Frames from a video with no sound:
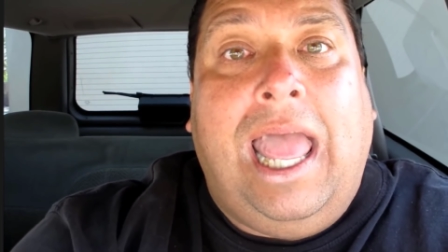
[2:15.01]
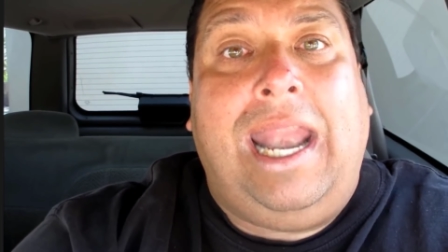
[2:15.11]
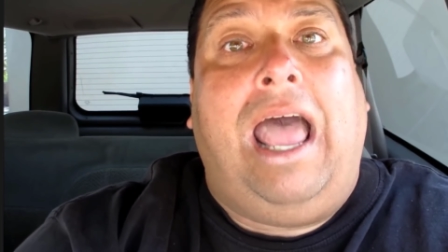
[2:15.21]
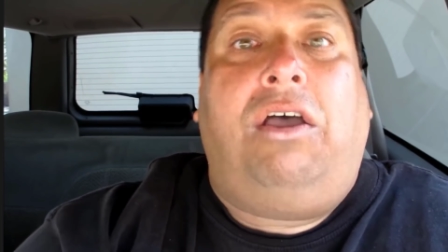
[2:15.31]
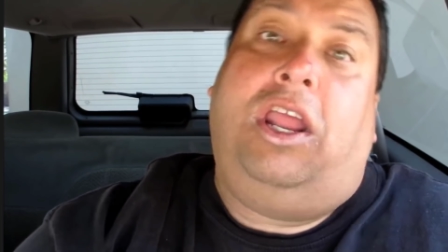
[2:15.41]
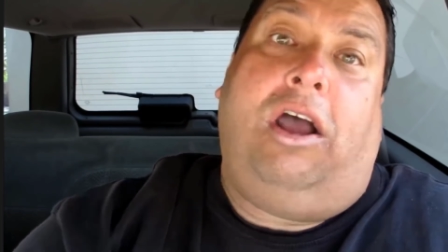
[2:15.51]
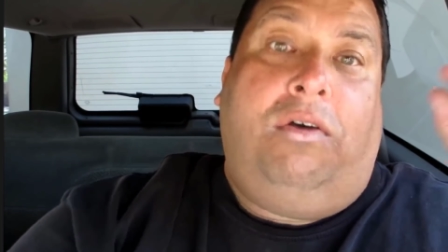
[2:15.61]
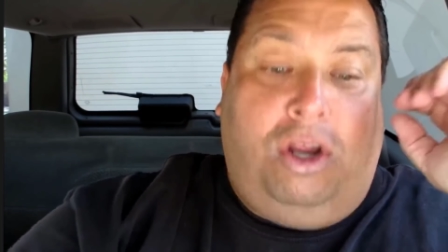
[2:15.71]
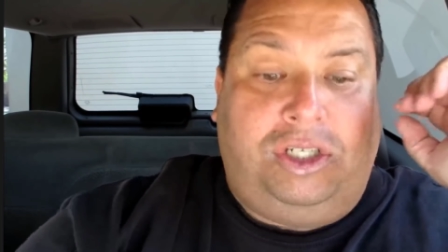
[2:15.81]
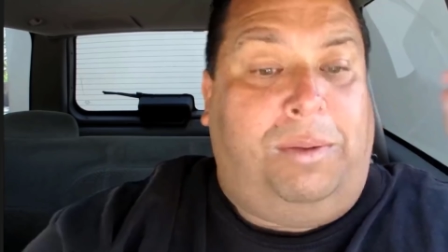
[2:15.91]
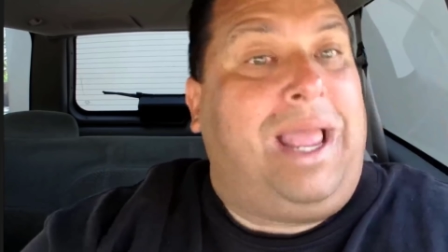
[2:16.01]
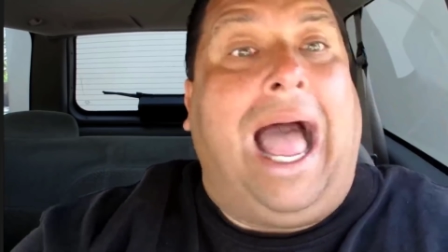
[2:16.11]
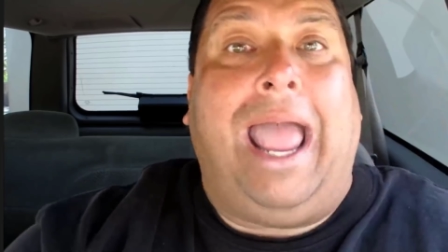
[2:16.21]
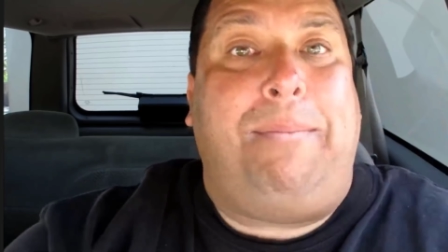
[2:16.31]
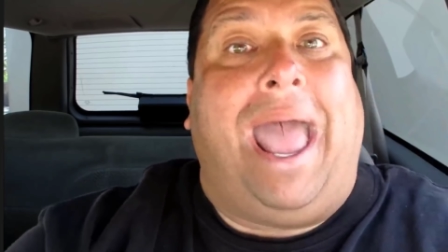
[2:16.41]
And now you know there's some
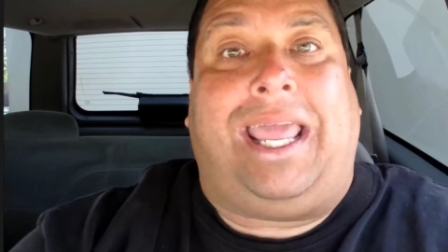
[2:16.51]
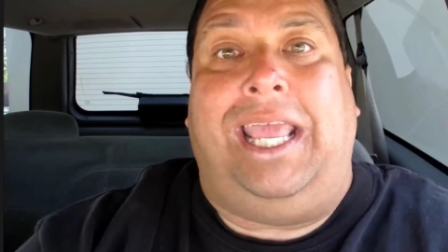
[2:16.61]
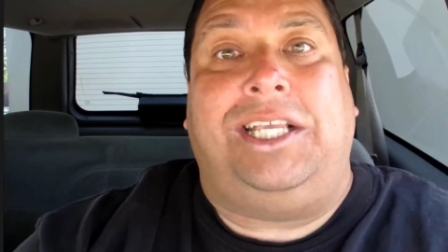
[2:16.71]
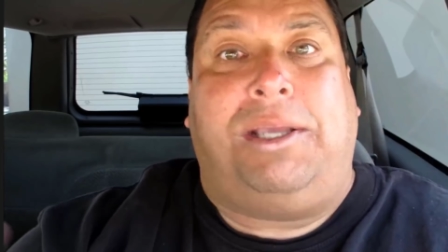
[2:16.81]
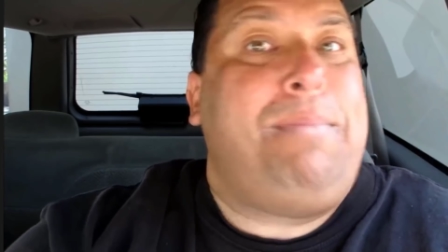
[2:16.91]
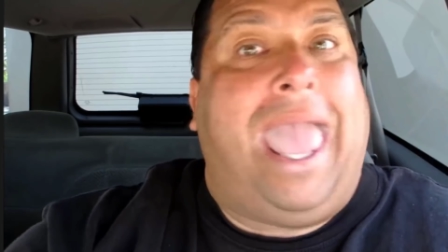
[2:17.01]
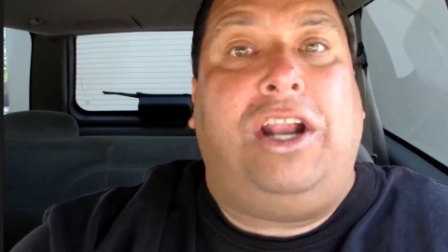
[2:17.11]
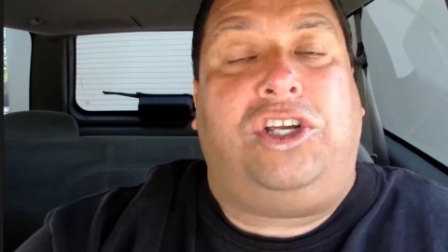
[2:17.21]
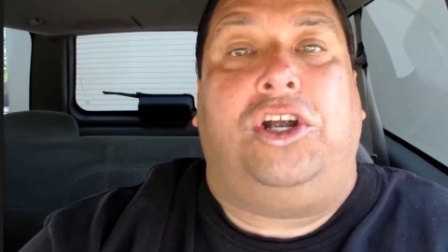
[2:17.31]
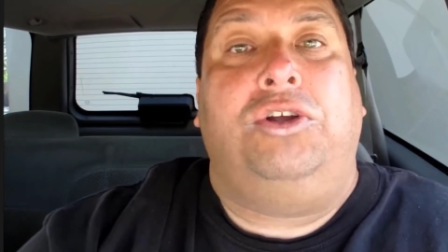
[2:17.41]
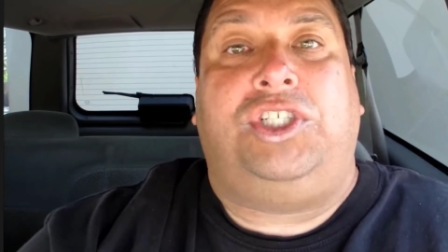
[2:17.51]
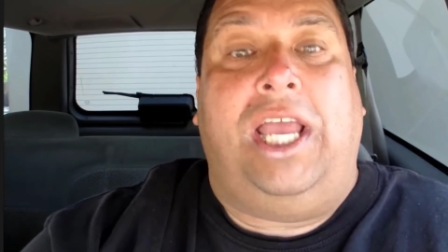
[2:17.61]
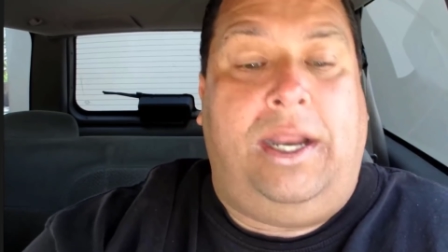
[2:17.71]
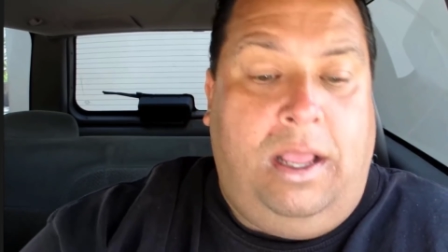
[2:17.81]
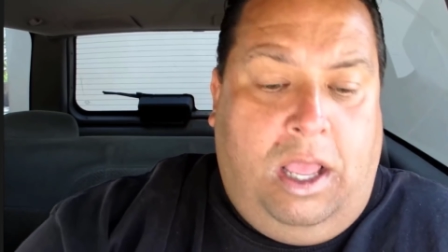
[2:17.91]
guy back east, a manager, who
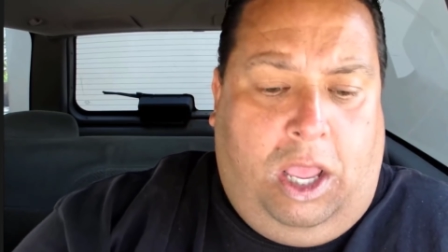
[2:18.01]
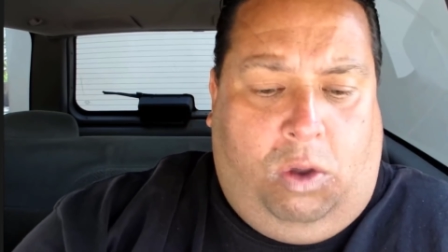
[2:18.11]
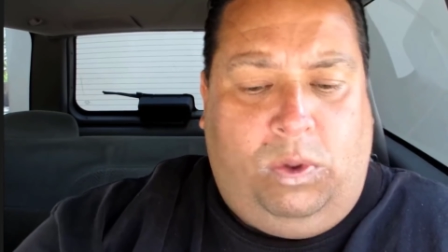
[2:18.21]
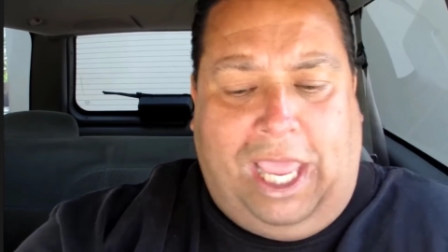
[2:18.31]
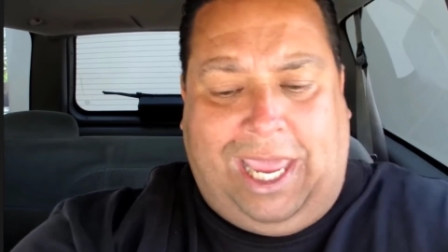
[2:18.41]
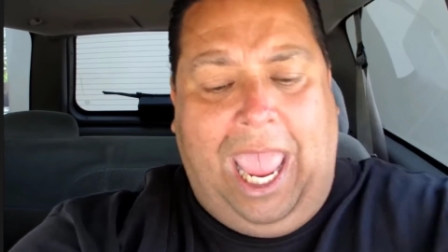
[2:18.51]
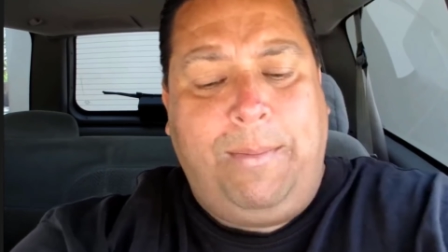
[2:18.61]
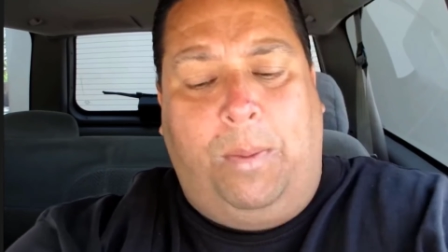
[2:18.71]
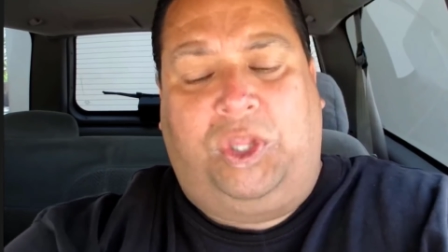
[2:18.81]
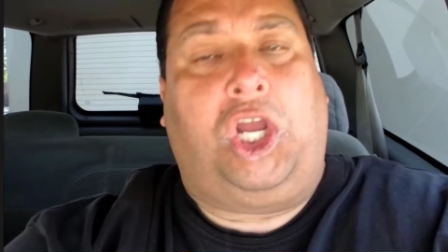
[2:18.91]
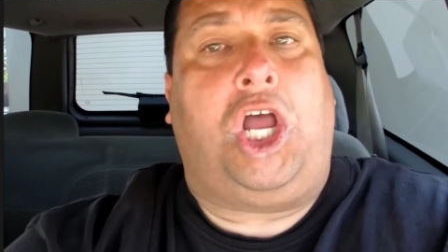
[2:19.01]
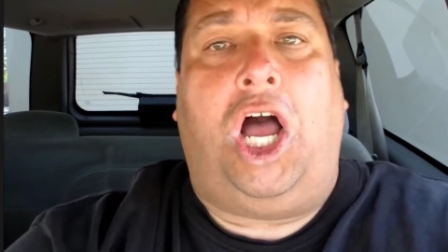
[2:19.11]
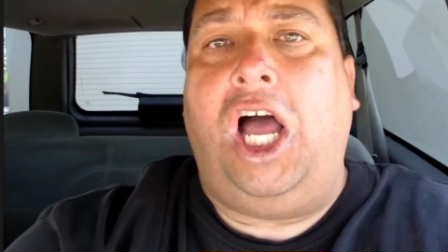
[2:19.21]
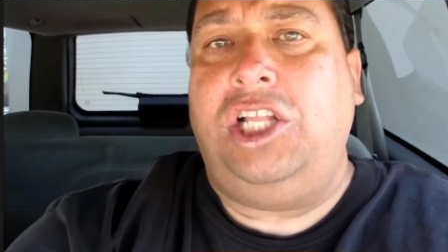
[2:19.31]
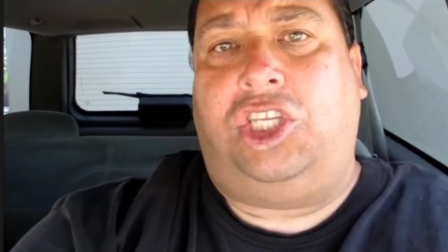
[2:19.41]
said when they came up with the
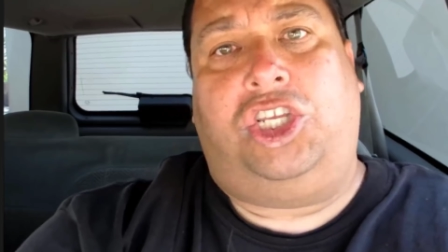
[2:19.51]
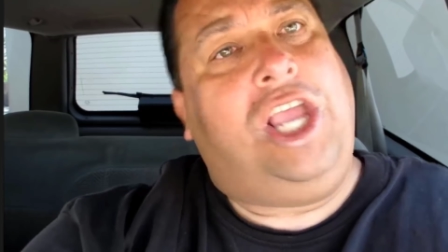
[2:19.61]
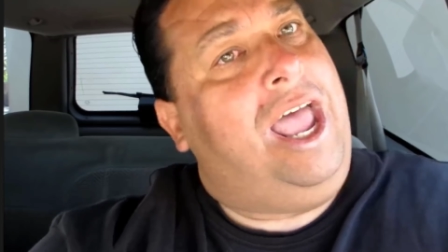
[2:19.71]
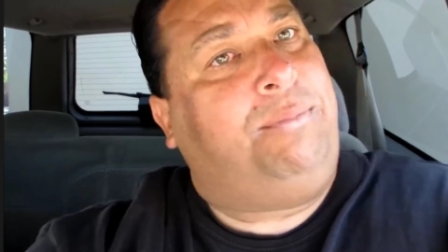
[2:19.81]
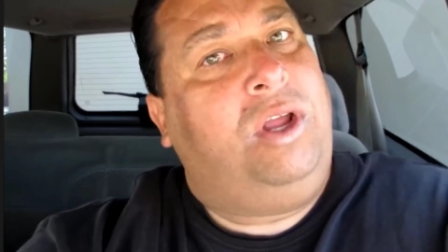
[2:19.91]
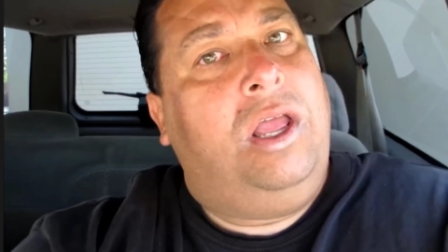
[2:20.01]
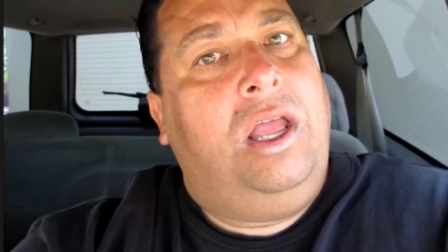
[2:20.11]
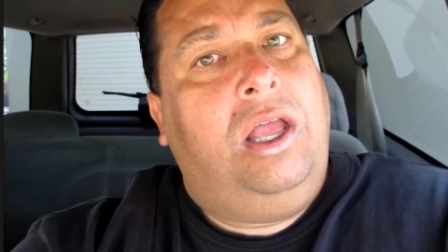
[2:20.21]
concept